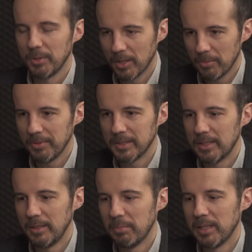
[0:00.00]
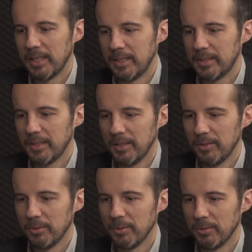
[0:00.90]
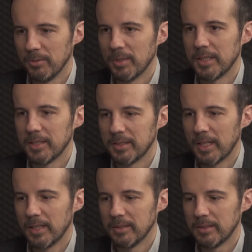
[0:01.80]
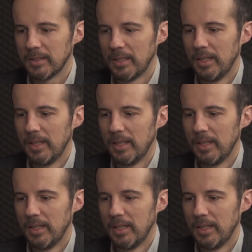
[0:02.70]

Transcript: it obviously plays into Russia's hands.